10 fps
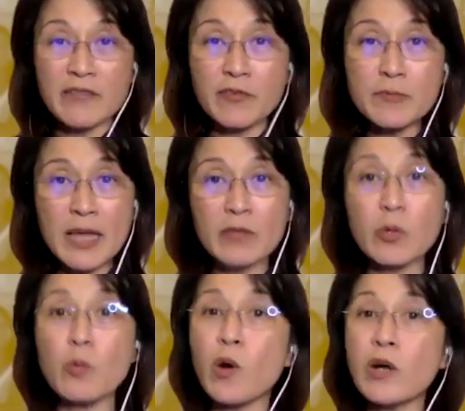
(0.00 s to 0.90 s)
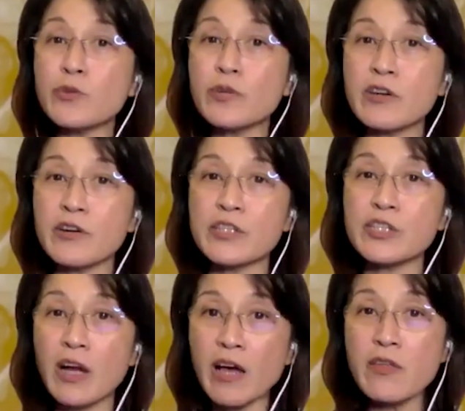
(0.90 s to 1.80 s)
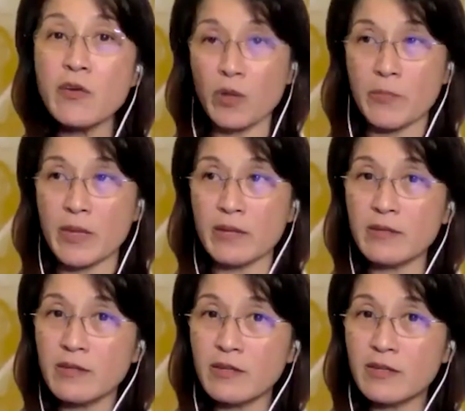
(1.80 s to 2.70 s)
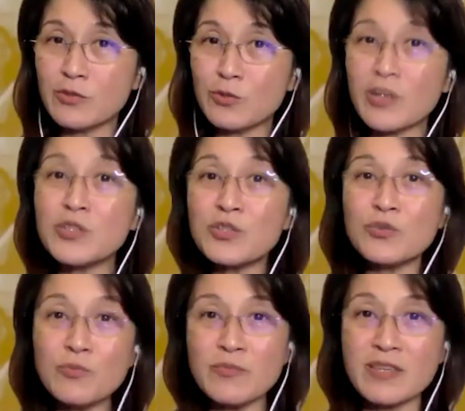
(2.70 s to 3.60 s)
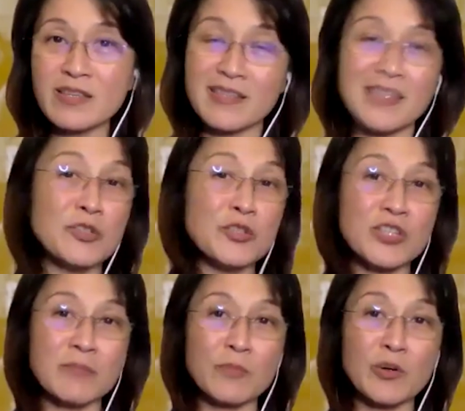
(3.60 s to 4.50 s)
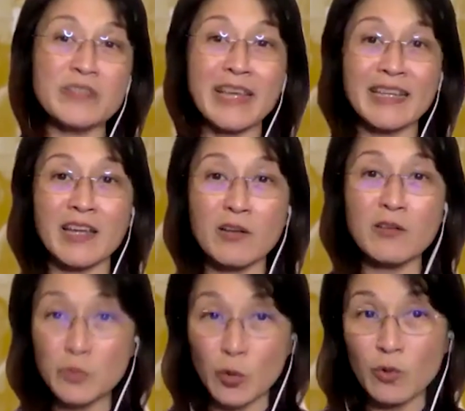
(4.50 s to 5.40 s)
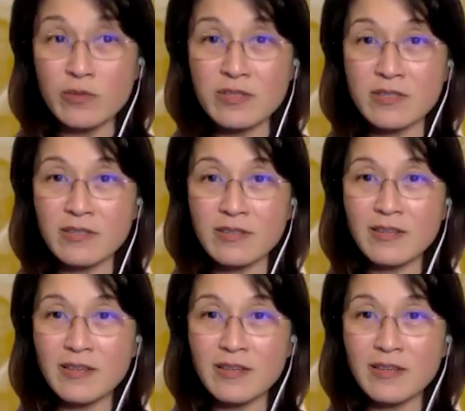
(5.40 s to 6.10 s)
from that, we want to encourage other women to assume these leadership or technical roles